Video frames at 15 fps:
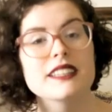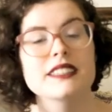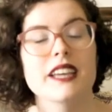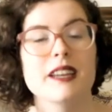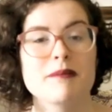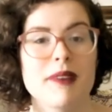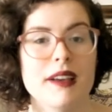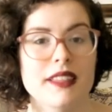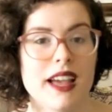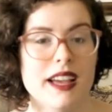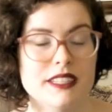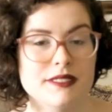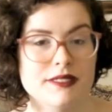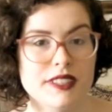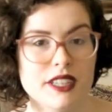I said in my
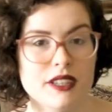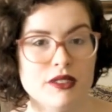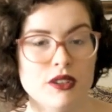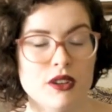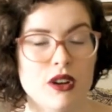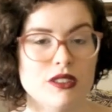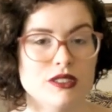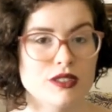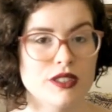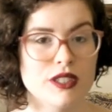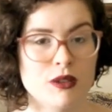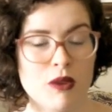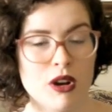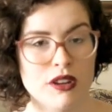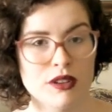last video, you're also
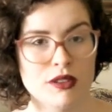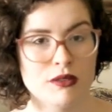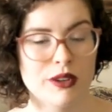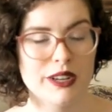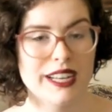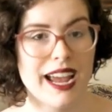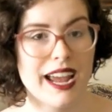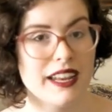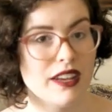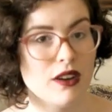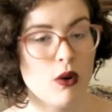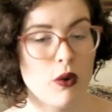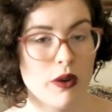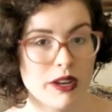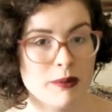gonna wanna avoid any
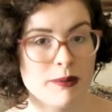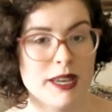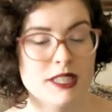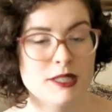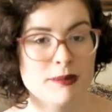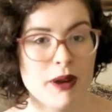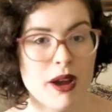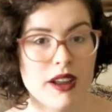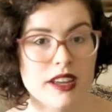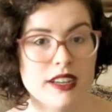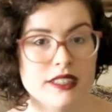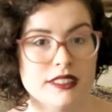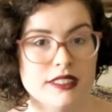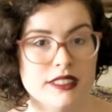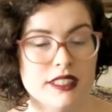oil-based
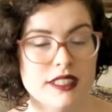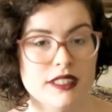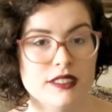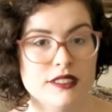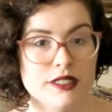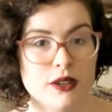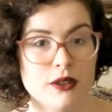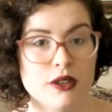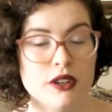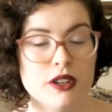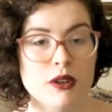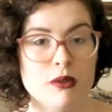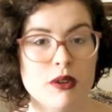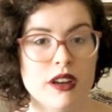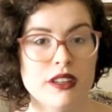products. So you're
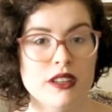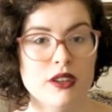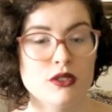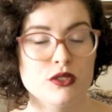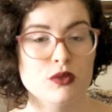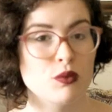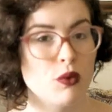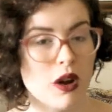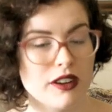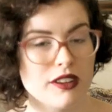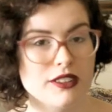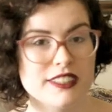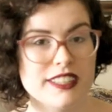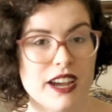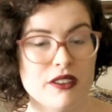gonna wanna use
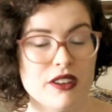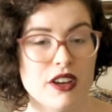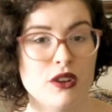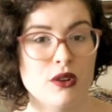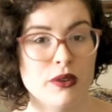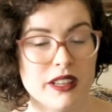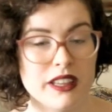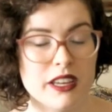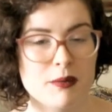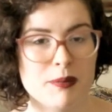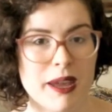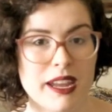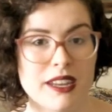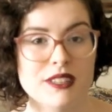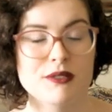watered-down acrylic
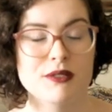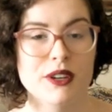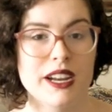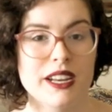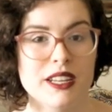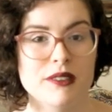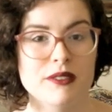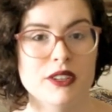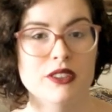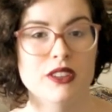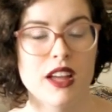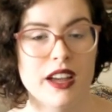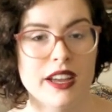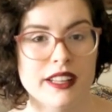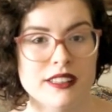paint for any of your
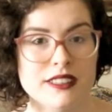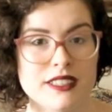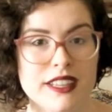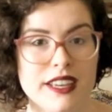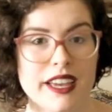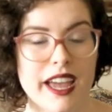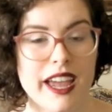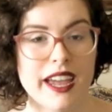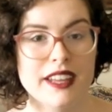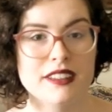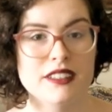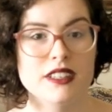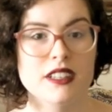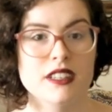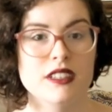lines, and